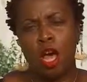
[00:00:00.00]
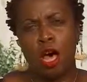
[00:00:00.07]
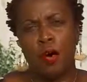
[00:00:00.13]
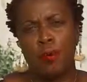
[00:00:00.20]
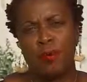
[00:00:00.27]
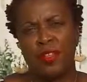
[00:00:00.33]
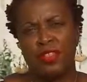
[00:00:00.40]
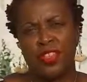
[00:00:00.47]

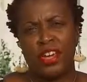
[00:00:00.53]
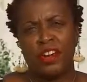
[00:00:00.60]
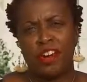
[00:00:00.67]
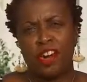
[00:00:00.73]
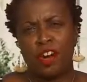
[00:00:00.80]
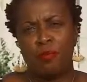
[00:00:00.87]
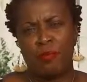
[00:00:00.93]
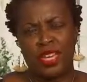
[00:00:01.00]
um, but there
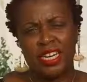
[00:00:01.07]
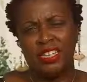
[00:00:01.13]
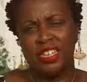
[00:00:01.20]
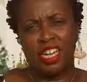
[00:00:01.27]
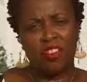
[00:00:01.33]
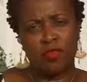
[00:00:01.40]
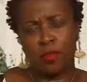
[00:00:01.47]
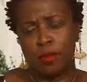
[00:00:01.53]
are many
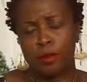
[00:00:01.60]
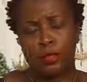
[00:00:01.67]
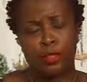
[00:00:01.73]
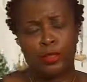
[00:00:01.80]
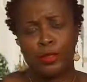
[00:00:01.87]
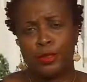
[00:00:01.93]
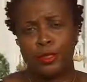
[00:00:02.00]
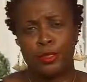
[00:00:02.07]
levels
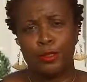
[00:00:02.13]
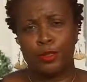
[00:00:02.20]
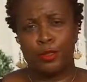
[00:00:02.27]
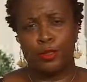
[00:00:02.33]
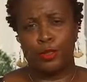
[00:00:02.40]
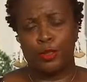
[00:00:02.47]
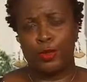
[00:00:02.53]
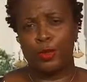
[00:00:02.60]
to the, the
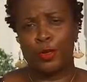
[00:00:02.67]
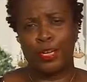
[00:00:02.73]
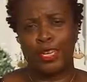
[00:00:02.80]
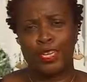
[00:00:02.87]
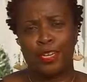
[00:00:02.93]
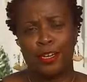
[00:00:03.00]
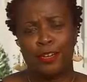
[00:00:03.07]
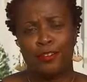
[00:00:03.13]

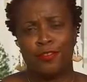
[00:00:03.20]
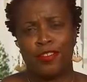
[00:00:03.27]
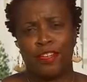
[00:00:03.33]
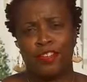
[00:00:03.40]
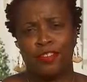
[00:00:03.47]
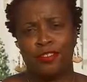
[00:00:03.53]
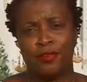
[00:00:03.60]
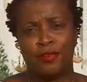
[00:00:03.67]
story of,
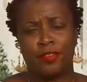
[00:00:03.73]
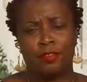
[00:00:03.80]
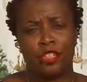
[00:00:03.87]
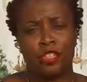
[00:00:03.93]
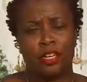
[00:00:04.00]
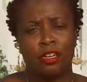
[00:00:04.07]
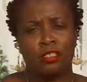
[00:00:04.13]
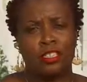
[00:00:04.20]
of, of,
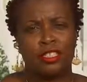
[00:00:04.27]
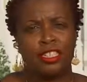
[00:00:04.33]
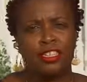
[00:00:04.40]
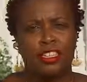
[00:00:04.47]
Charleston.